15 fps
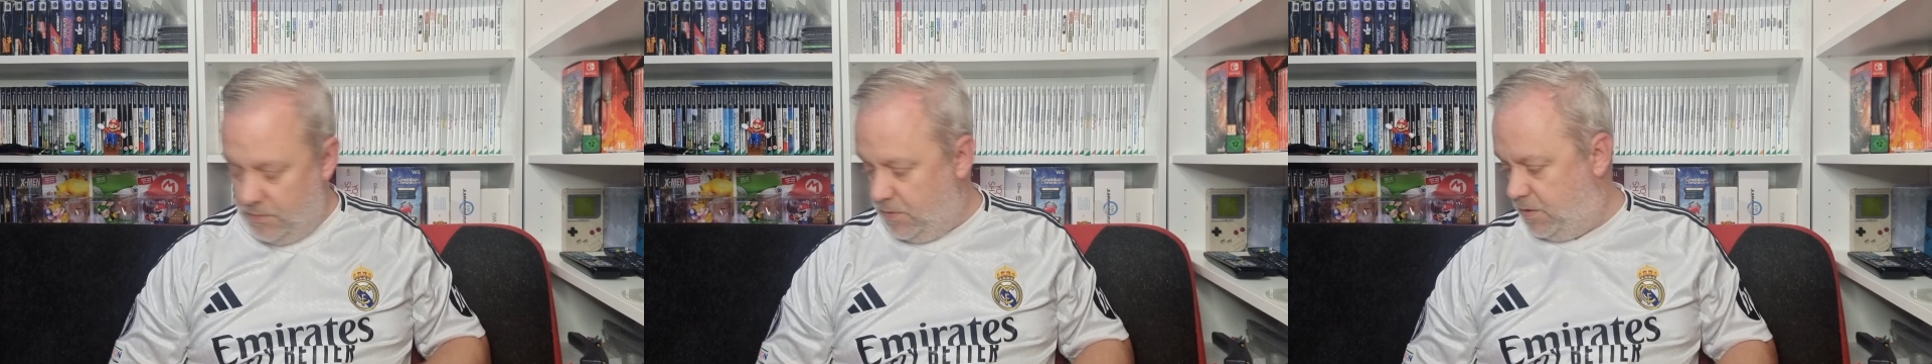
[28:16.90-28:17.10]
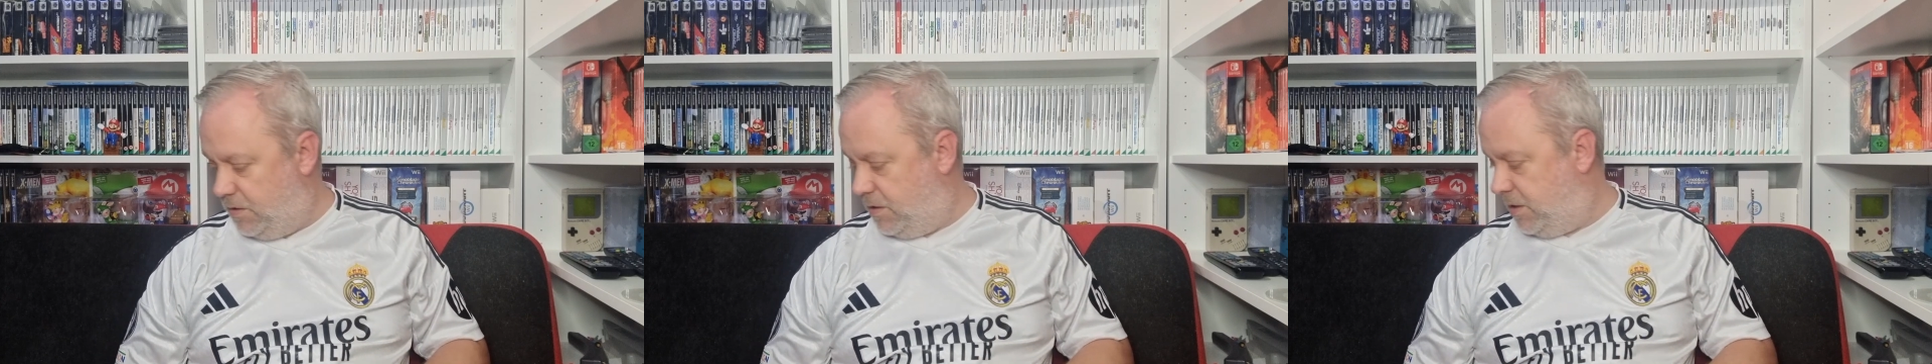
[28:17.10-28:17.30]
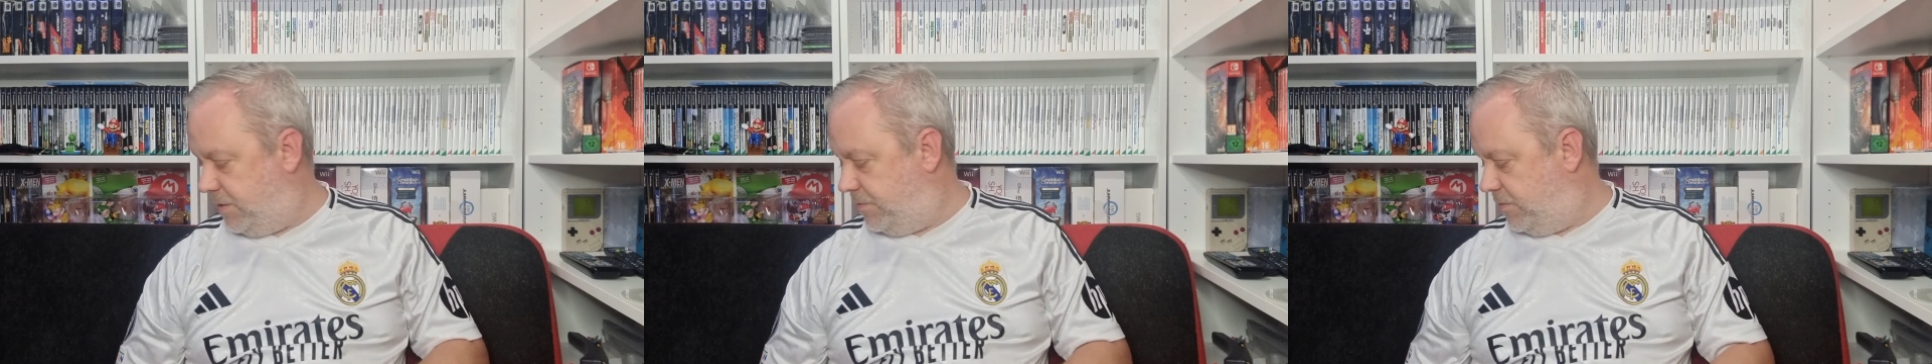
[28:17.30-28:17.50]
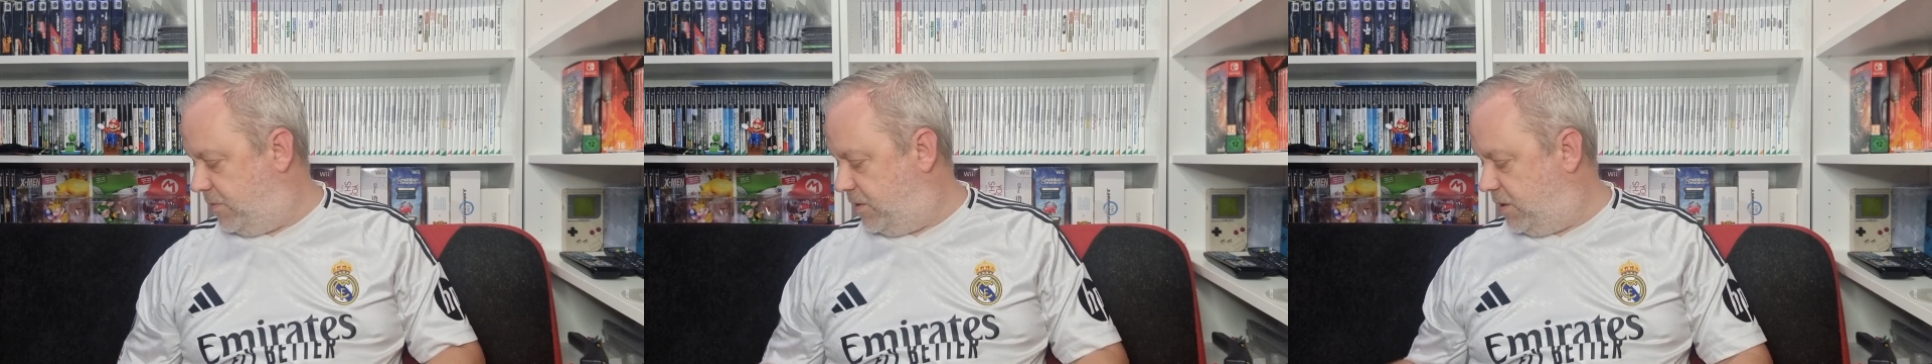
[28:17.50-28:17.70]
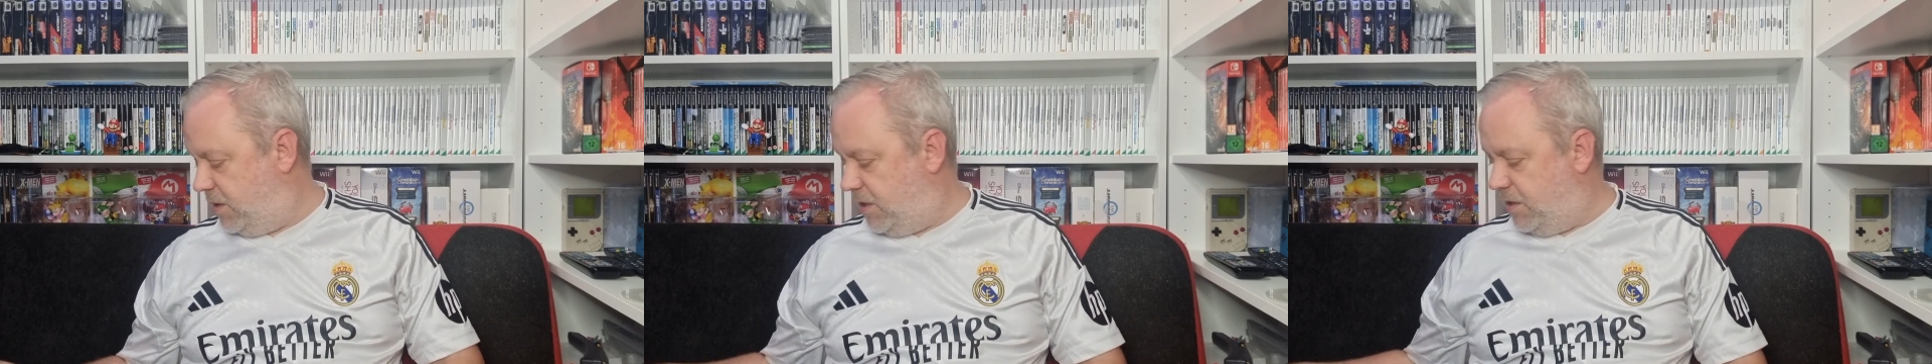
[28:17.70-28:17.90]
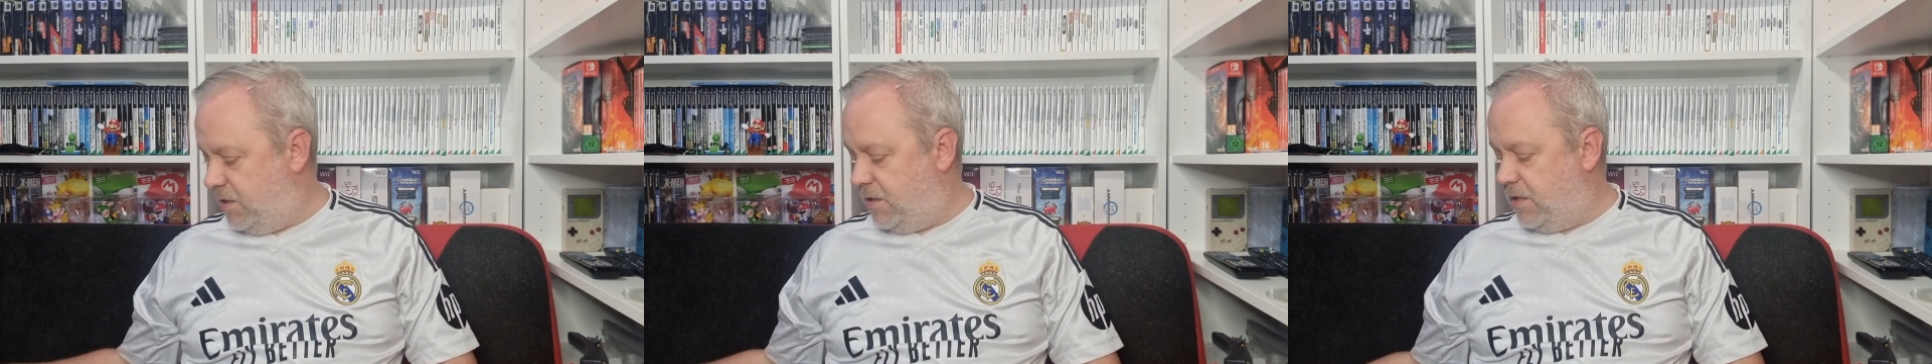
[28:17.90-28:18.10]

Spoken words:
Right, so that's